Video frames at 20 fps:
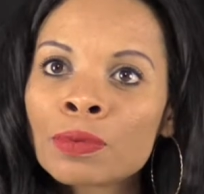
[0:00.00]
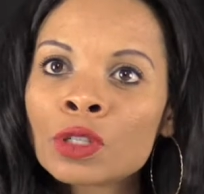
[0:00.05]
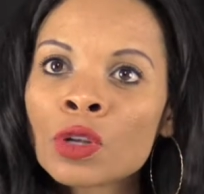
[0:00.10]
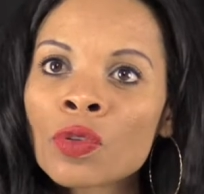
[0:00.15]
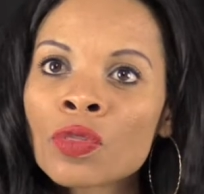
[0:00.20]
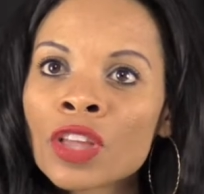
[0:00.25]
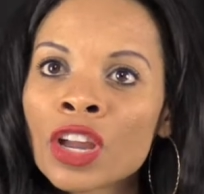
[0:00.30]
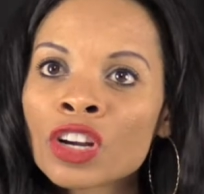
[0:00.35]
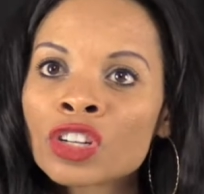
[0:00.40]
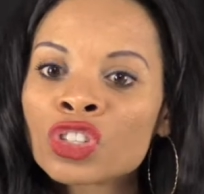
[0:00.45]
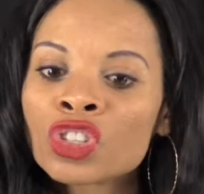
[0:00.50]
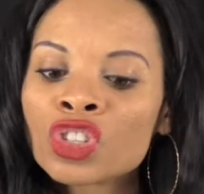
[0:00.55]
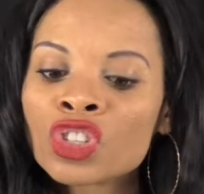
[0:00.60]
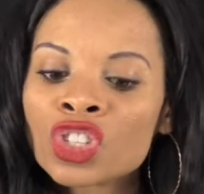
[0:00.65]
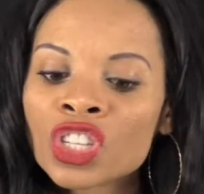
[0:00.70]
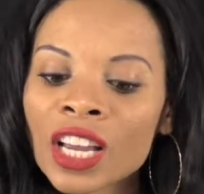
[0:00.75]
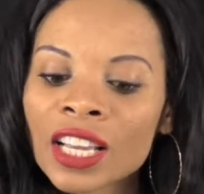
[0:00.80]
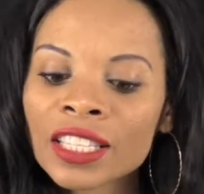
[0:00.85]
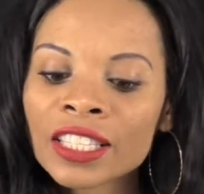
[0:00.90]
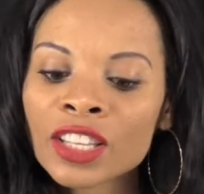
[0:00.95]
So there's
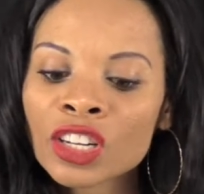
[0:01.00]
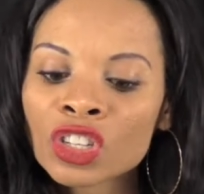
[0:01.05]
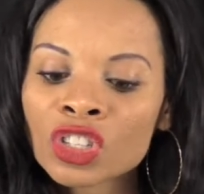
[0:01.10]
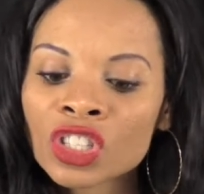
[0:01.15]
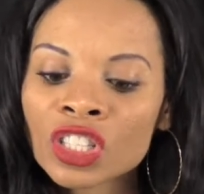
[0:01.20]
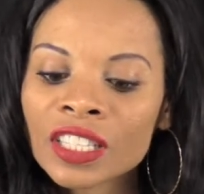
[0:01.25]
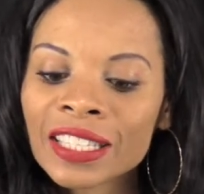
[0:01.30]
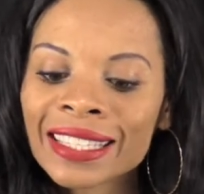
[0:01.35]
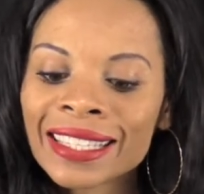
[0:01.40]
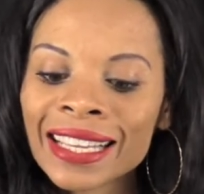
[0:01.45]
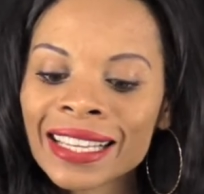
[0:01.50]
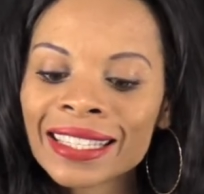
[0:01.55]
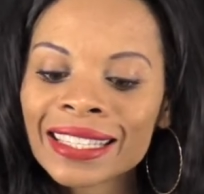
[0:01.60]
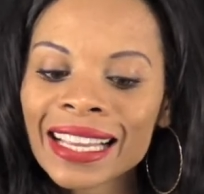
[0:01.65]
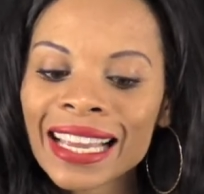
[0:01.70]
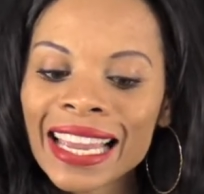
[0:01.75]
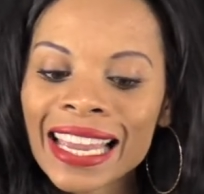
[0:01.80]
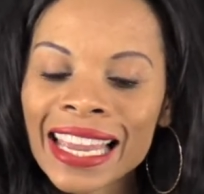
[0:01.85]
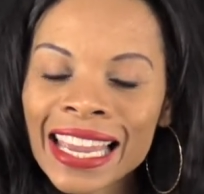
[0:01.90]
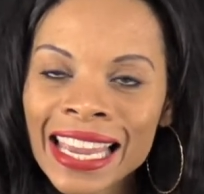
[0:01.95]

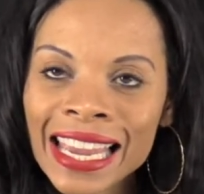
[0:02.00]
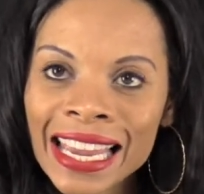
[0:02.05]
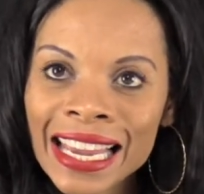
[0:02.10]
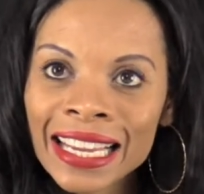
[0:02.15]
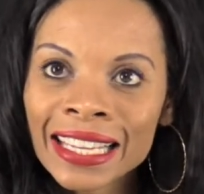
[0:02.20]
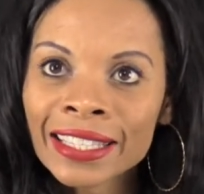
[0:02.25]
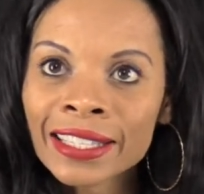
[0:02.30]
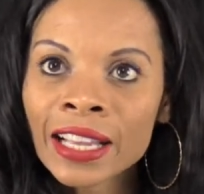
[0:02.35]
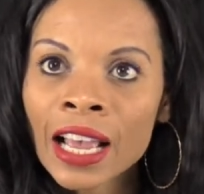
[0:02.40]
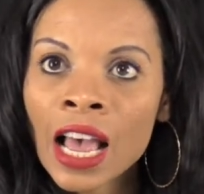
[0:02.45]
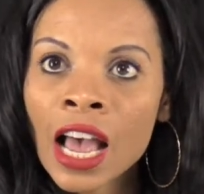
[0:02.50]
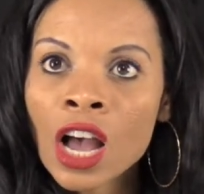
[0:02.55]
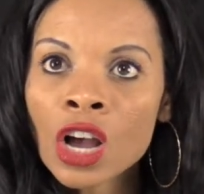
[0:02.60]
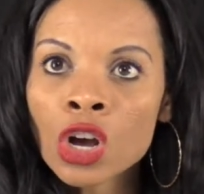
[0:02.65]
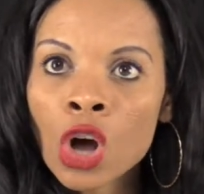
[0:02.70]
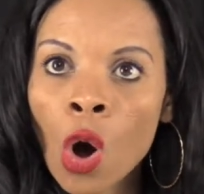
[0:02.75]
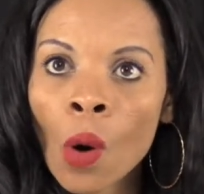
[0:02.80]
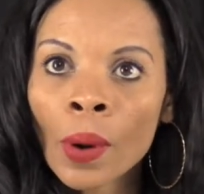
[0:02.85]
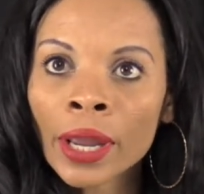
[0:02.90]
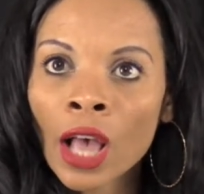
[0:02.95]
dis-ease
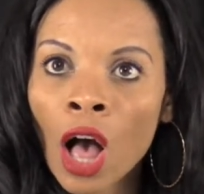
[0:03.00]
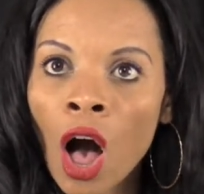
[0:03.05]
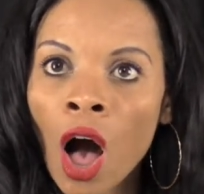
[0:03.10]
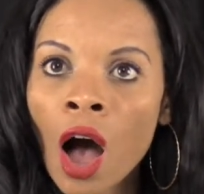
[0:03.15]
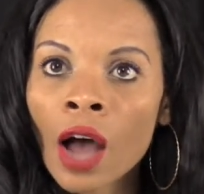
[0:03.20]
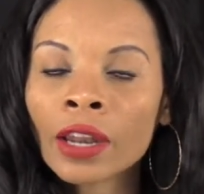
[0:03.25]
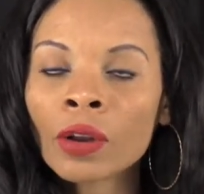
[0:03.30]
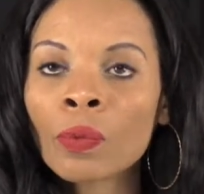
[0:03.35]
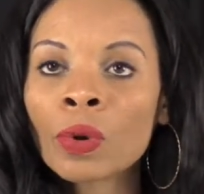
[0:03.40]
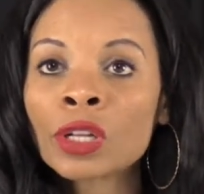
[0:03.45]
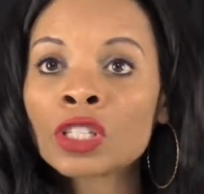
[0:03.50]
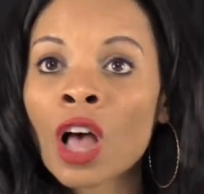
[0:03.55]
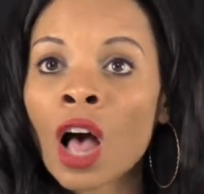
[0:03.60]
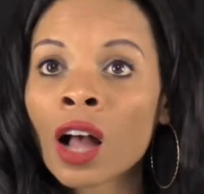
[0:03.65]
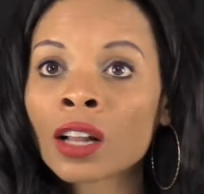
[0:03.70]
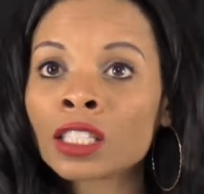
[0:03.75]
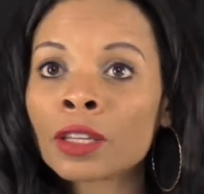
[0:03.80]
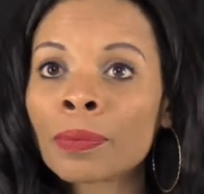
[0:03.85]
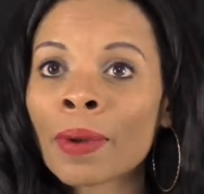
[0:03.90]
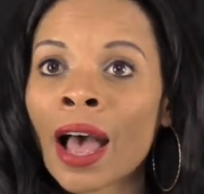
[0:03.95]
going on, and we
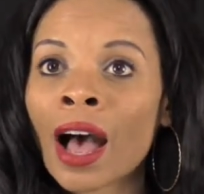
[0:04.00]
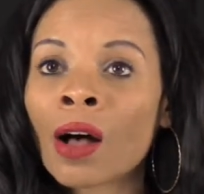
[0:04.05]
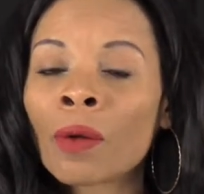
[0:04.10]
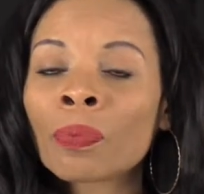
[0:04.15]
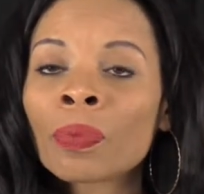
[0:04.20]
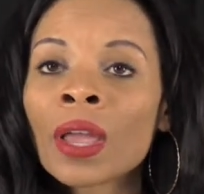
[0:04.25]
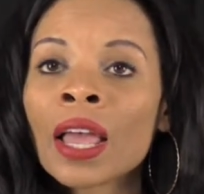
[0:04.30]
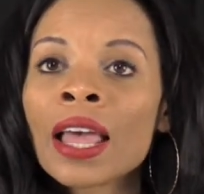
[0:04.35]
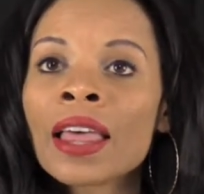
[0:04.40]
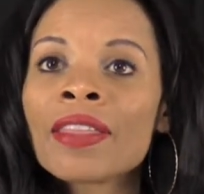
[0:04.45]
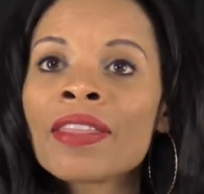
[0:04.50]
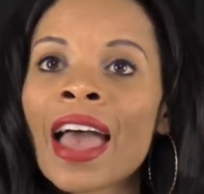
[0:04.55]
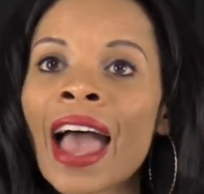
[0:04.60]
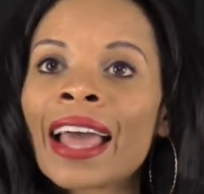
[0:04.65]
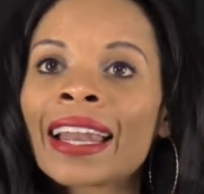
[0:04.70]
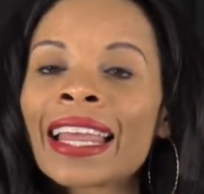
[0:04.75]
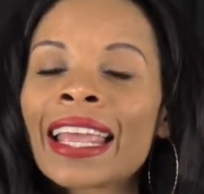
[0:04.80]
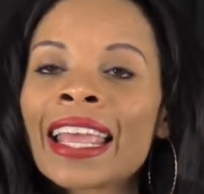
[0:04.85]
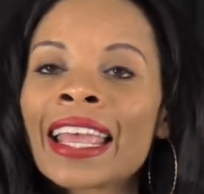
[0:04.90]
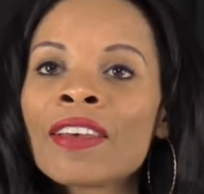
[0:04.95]
talked about
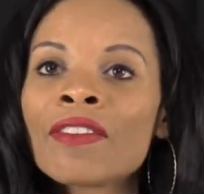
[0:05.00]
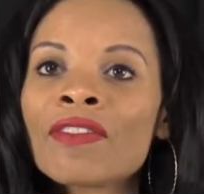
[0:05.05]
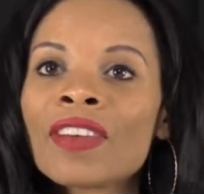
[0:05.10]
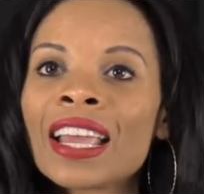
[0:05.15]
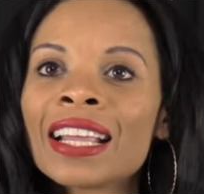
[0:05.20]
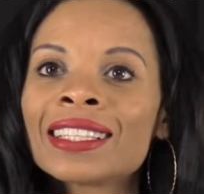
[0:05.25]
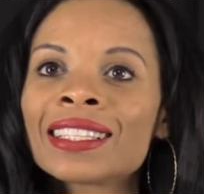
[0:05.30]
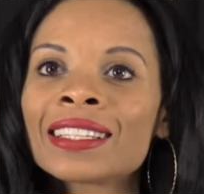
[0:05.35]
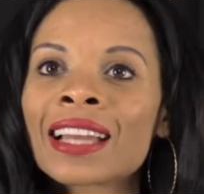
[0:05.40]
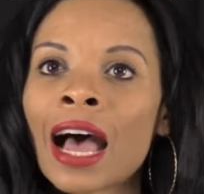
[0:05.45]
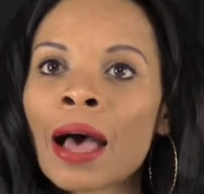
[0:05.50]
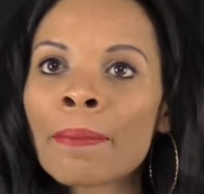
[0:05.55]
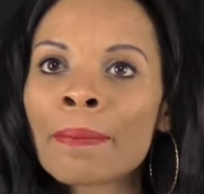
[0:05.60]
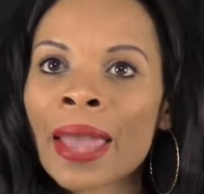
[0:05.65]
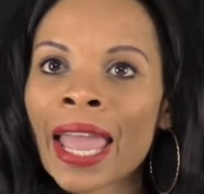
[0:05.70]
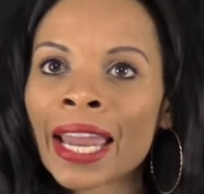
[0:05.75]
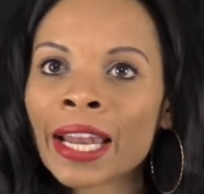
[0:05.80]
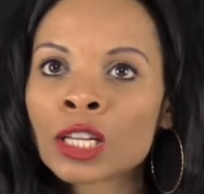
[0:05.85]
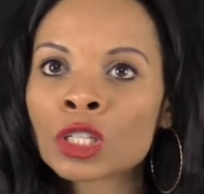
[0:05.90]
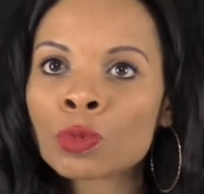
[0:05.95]
that if it's not
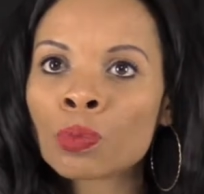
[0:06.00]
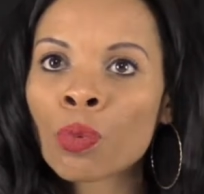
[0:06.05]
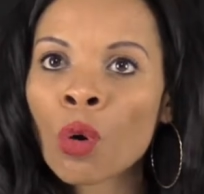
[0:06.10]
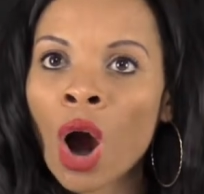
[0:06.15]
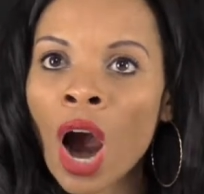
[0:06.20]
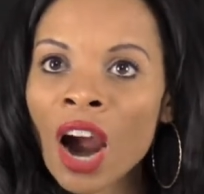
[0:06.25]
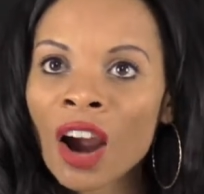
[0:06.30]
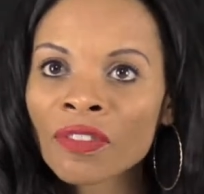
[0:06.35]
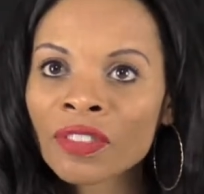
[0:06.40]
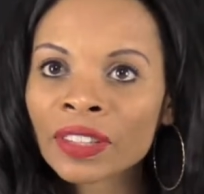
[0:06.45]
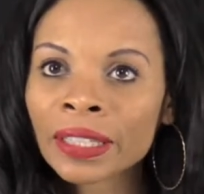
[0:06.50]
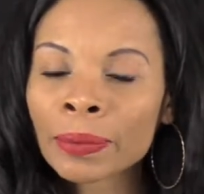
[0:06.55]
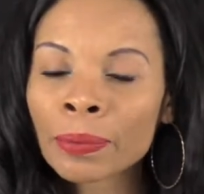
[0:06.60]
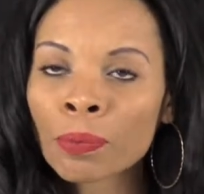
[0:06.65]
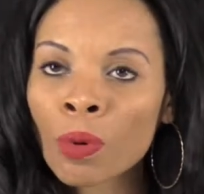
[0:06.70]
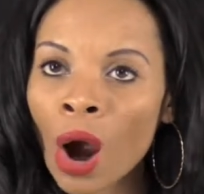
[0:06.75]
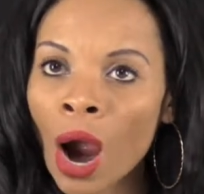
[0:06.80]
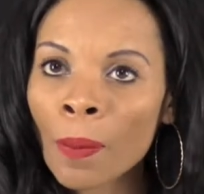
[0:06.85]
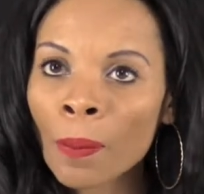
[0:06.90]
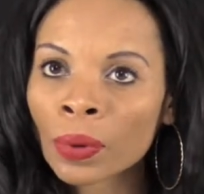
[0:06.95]
managed
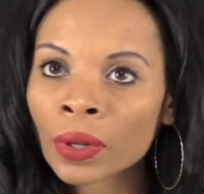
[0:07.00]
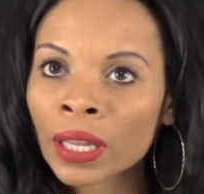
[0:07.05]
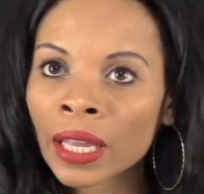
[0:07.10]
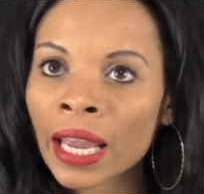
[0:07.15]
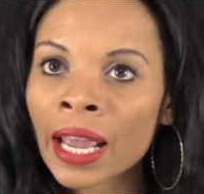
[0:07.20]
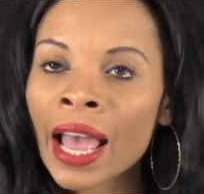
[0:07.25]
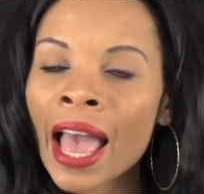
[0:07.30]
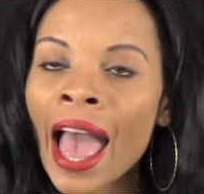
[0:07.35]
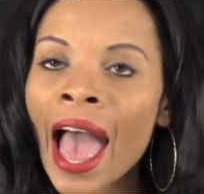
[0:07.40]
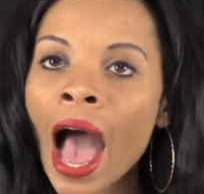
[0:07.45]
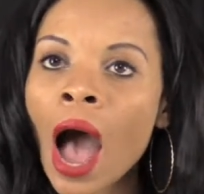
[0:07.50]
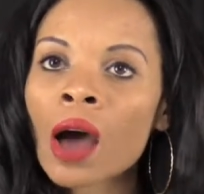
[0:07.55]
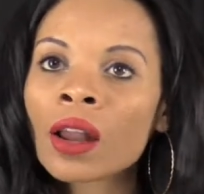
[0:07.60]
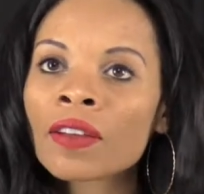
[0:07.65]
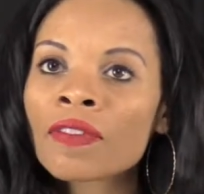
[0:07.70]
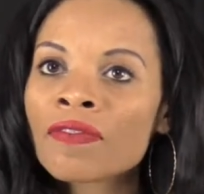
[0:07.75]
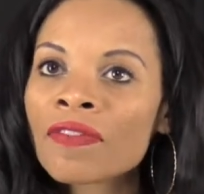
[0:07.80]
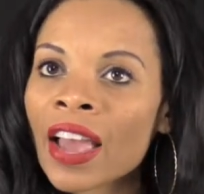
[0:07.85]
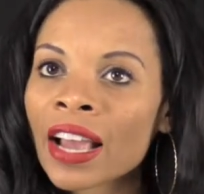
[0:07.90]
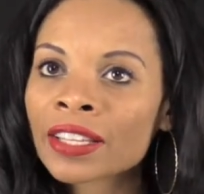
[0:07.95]
properly, how
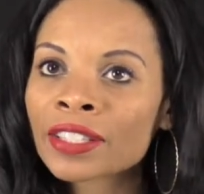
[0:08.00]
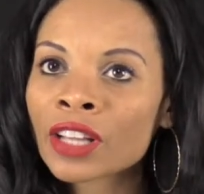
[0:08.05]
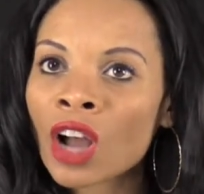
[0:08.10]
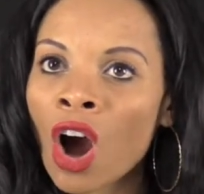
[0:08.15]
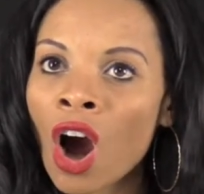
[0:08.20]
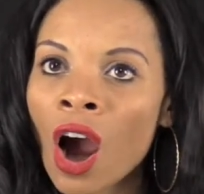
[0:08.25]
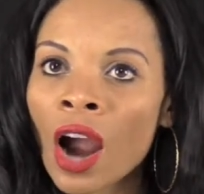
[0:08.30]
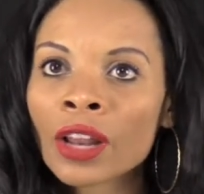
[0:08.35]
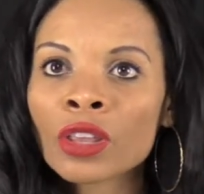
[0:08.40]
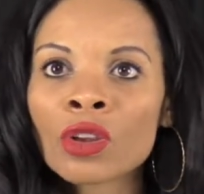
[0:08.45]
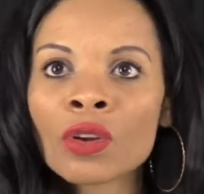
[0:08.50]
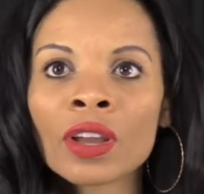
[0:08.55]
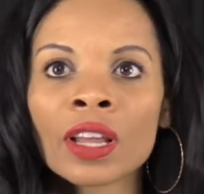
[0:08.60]
it affects the heart.